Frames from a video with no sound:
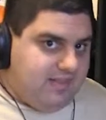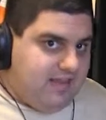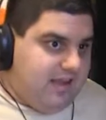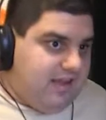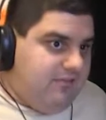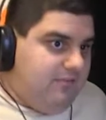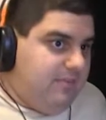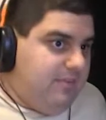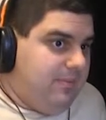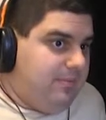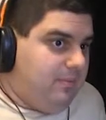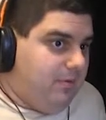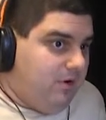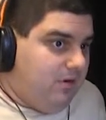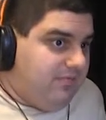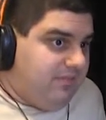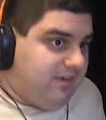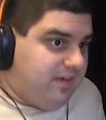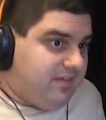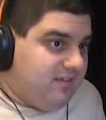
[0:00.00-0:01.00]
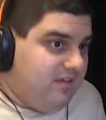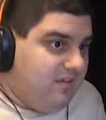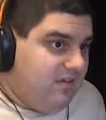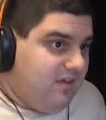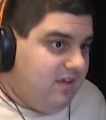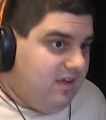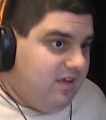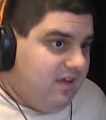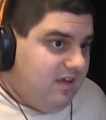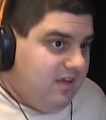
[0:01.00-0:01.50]
I think it would be perfect.
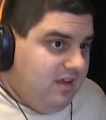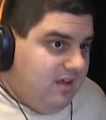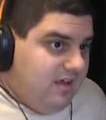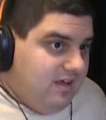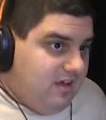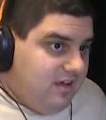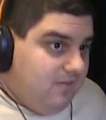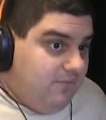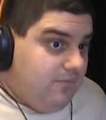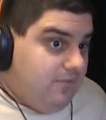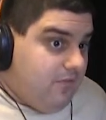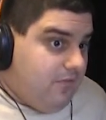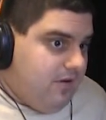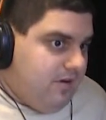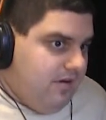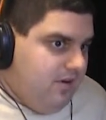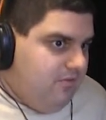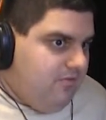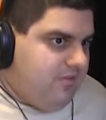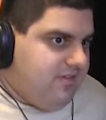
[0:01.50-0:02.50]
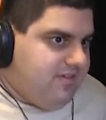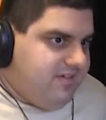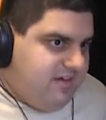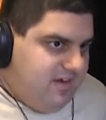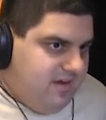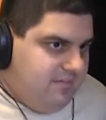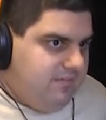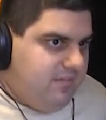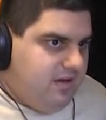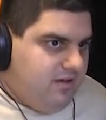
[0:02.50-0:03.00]
You know, for a new
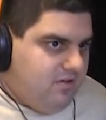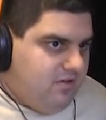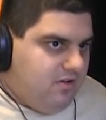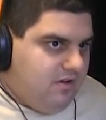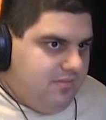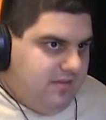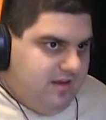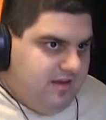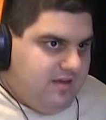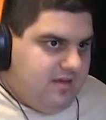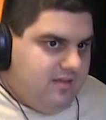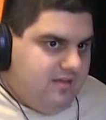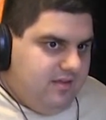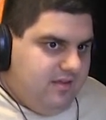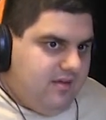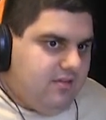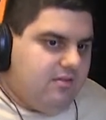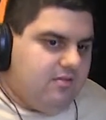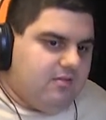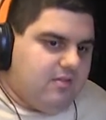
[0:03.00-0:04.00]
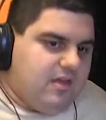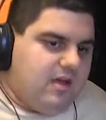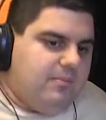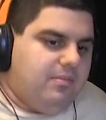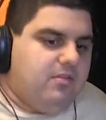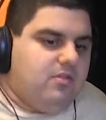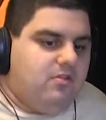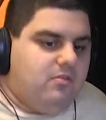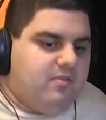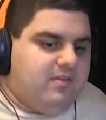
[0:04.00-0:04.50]
regime. You know what I mean? Because you know there's a
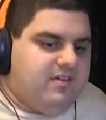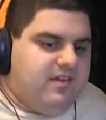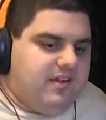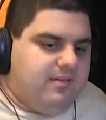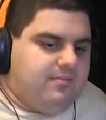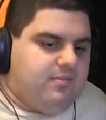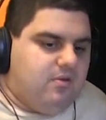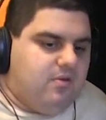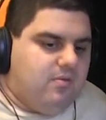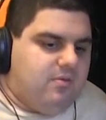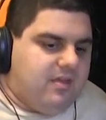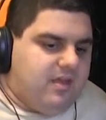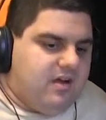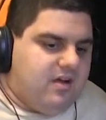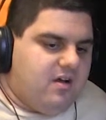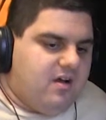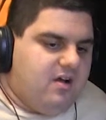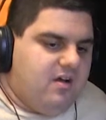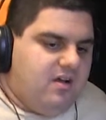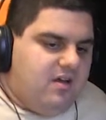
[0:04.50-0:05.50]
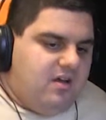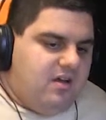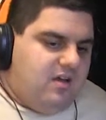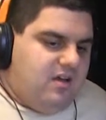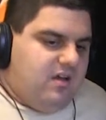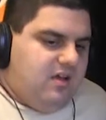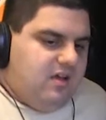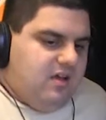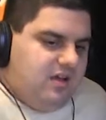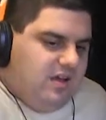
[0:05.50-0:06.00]
couple new regimes over there.
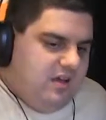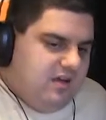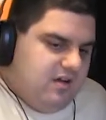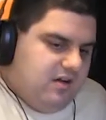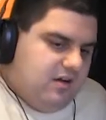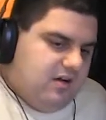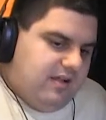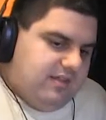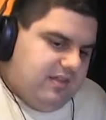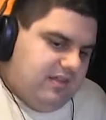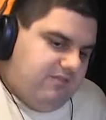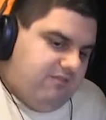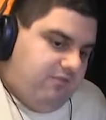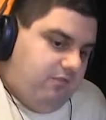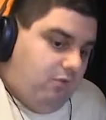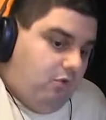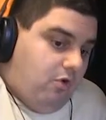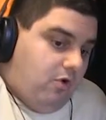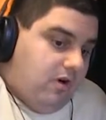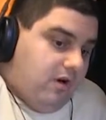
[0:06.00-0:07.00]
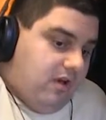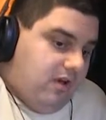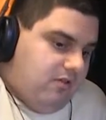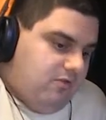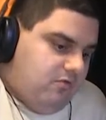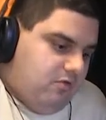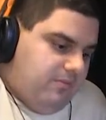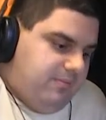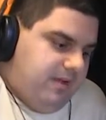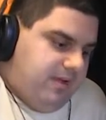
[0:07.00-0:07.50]
You know, I think
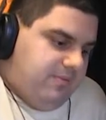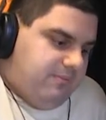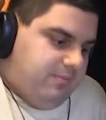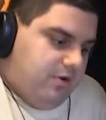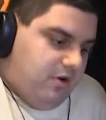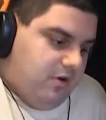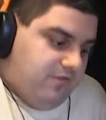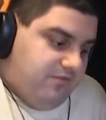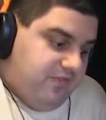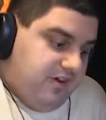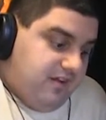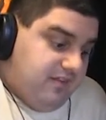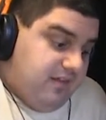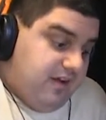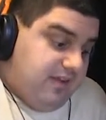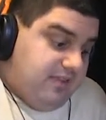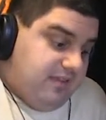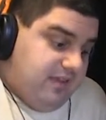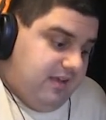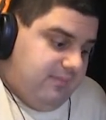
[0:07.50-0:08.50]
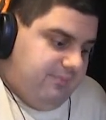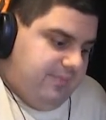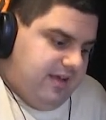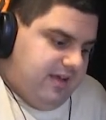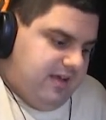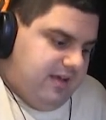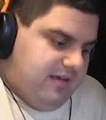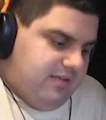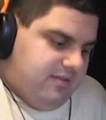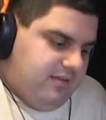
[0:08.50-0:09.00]
Florida would be perfect. I think
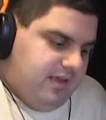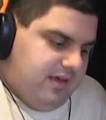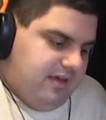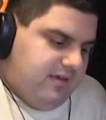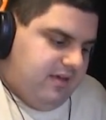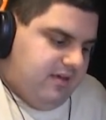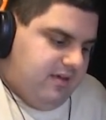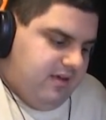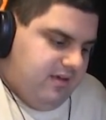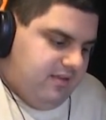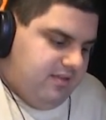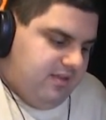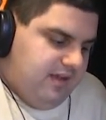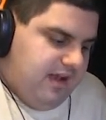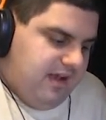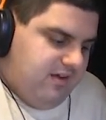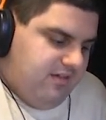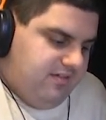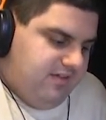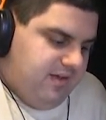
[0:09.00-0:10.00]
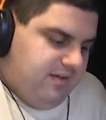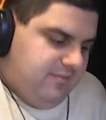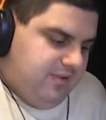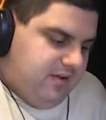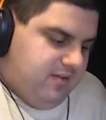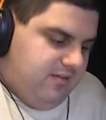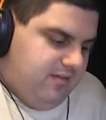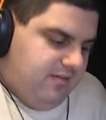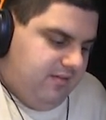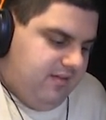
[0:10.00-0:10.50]
because like because I know Jim
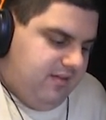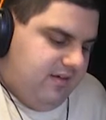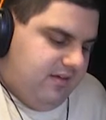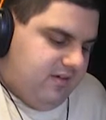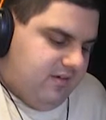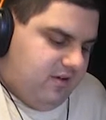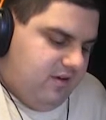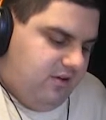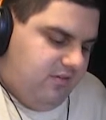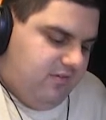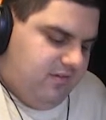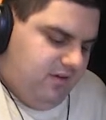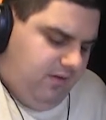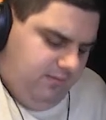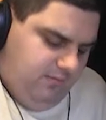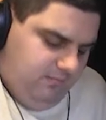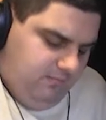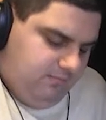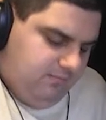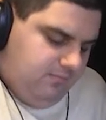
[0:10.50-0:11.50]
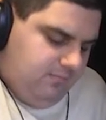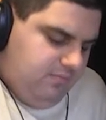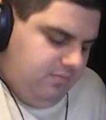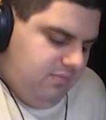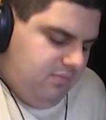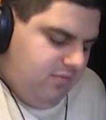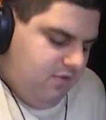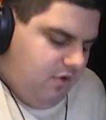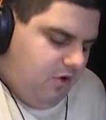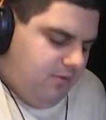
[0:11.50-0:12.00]
McCon, their coach
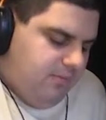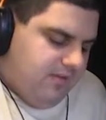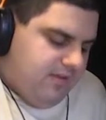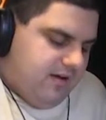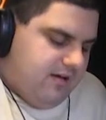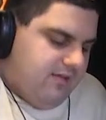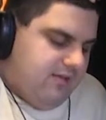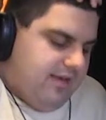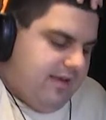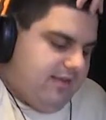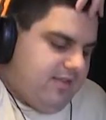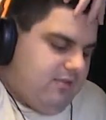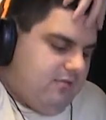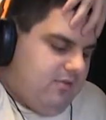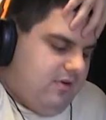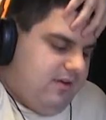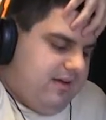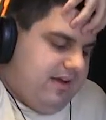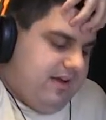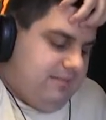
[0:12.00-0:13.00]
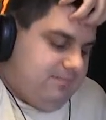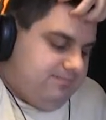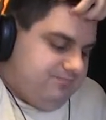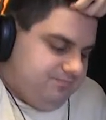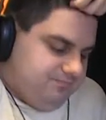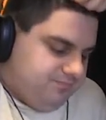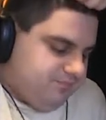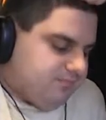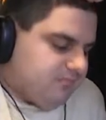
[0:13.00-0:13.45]
over there, like to run a,